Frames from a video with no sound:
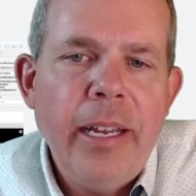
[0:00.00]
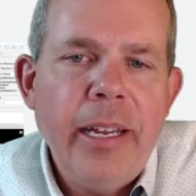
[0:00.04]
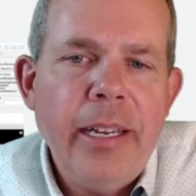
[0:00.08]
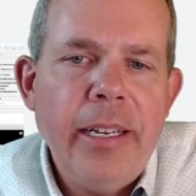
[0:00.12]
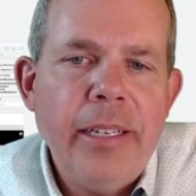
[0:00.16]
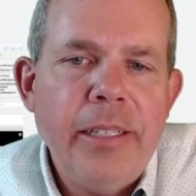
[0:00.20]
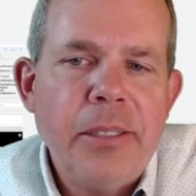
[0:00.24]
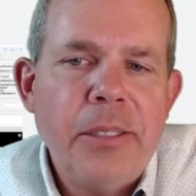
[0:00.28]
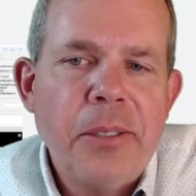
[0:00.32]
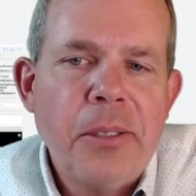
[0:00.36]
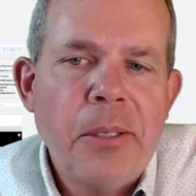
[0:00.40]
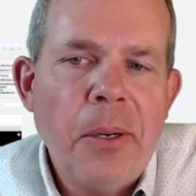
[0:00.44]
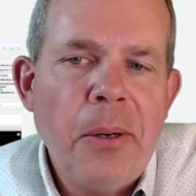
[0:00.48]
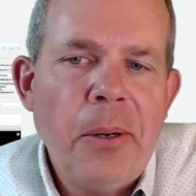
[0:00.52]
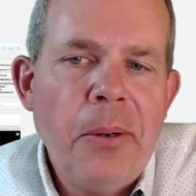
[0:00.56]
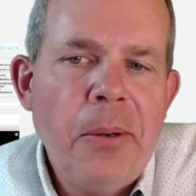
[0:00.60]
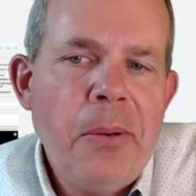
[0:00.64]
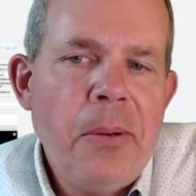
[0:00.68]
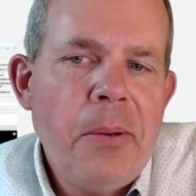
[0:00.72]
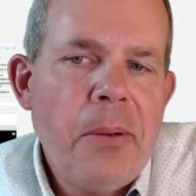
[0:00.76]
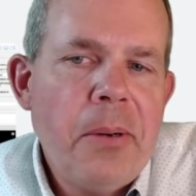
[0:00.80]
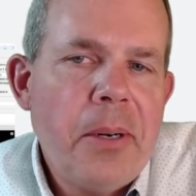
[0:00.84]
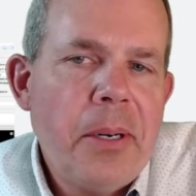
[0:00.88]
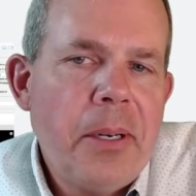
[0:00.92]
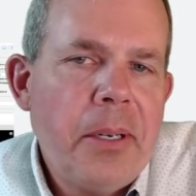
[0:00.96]
And
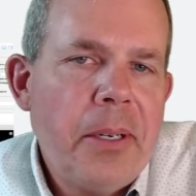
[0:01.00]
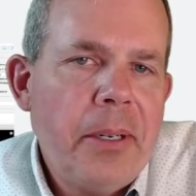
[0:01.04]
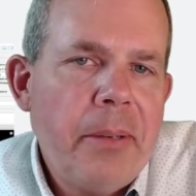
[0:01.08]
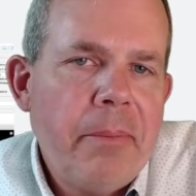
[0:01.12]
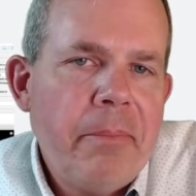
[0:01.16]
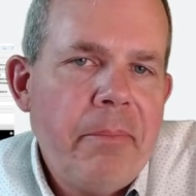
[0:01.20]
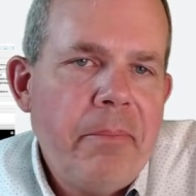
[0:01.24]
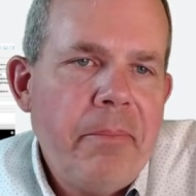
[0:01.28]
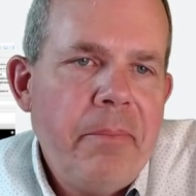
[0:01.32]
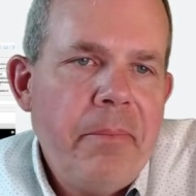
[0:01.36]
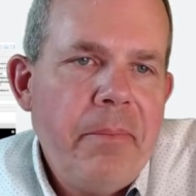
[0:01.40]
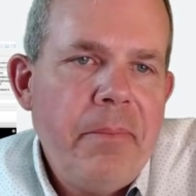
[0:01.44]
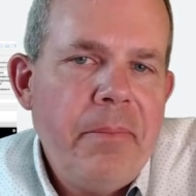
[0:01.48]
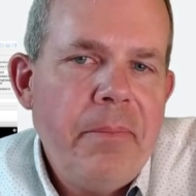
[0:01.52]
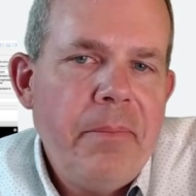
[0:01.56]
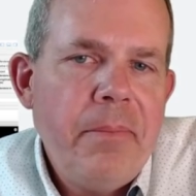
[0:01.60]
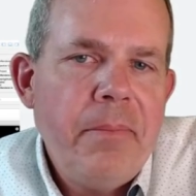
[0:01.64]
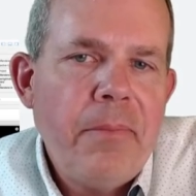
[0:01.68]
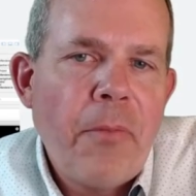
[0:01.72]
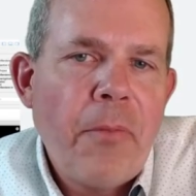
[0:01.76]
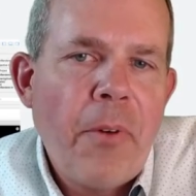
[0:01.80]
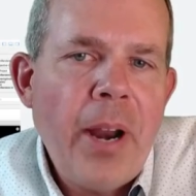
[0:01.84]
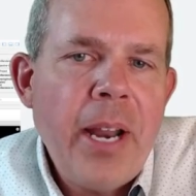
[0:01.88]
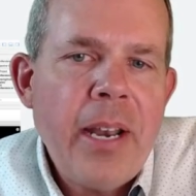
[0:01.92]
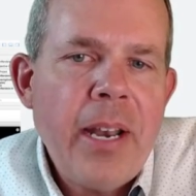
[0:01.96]
so, uh,
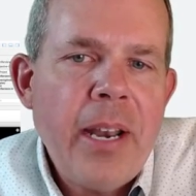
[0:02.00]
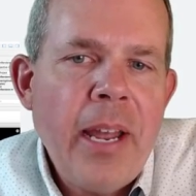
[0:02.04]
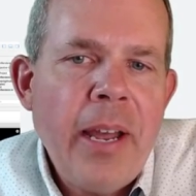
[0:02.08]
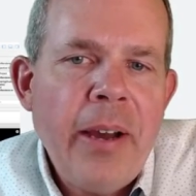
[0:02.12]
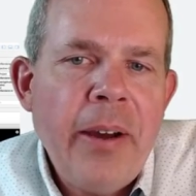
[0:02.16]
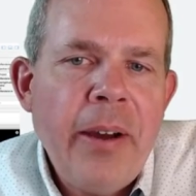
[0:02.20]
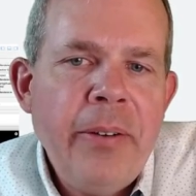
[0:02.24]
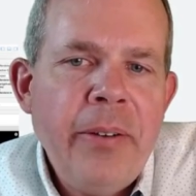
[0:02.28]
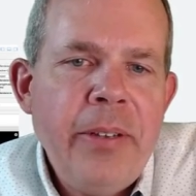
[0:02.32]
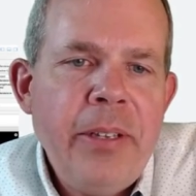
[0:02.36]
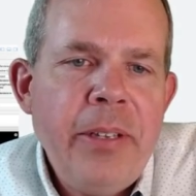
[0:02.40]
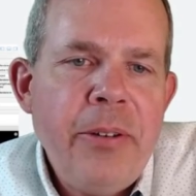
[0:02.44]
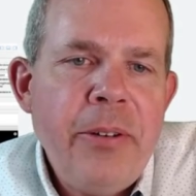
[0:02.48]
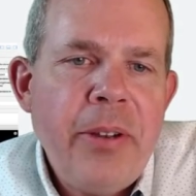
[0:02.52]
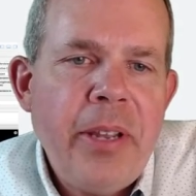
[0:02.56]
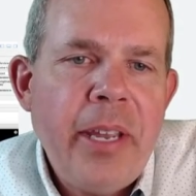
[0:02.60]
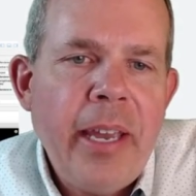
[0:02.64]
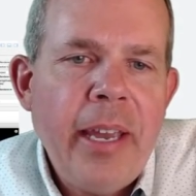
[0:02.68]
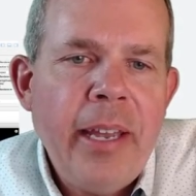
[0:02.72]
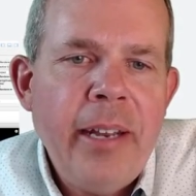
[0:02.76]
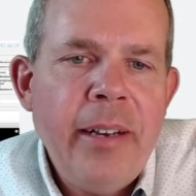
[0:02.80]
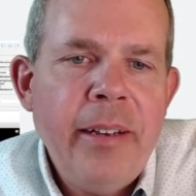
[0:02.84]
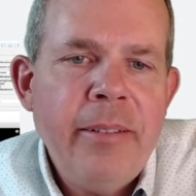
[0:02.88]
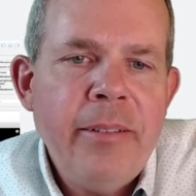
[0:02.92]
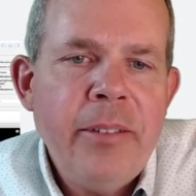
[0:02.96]
right now, you
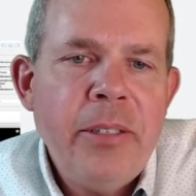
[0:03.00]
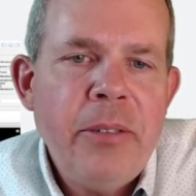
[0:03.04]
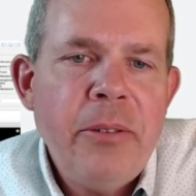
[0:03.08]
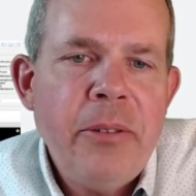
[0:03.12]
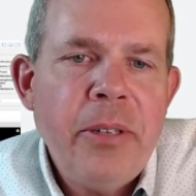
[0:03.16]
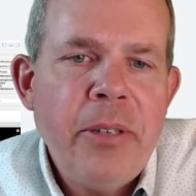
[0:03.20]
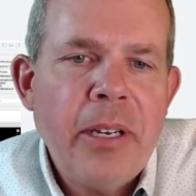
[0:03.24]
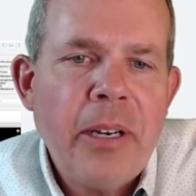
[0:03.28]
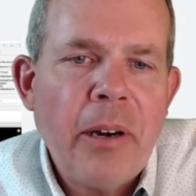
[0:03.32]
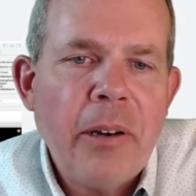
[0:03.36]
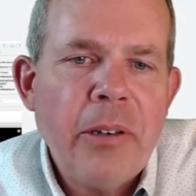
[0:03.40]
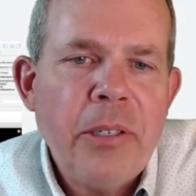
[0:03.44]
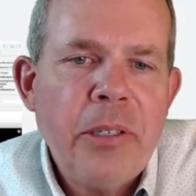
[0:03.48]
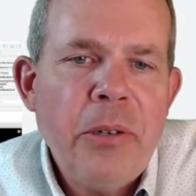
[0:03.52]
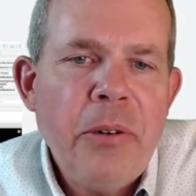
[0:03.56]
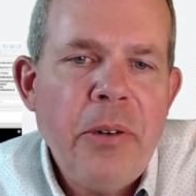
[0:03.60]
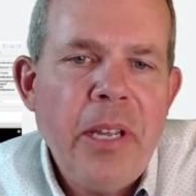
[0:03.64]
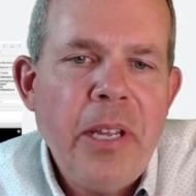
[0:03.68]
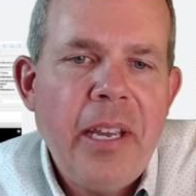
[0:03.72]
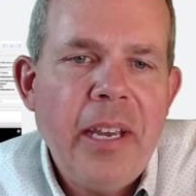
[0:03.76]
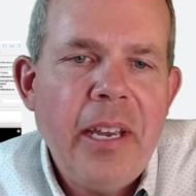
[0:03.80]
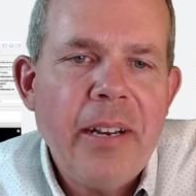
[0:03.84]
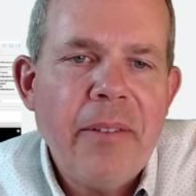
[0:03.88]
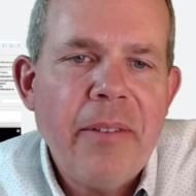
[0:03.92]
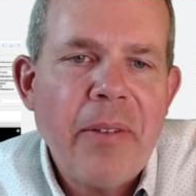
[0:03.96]
can do the
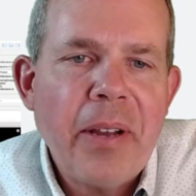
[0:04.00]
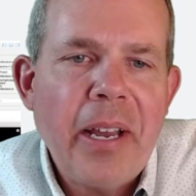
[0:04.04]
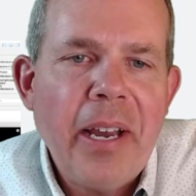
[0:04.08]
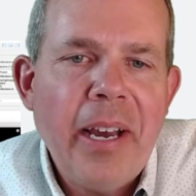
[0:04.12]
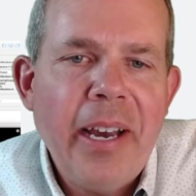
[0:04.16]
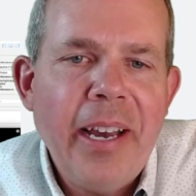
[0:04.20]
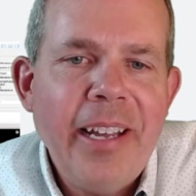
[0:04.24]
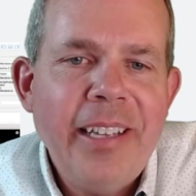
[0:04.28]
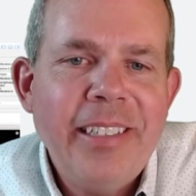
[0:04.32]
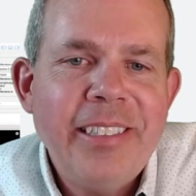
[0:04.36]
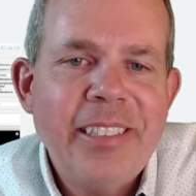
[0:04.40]
cartoony kind of a guy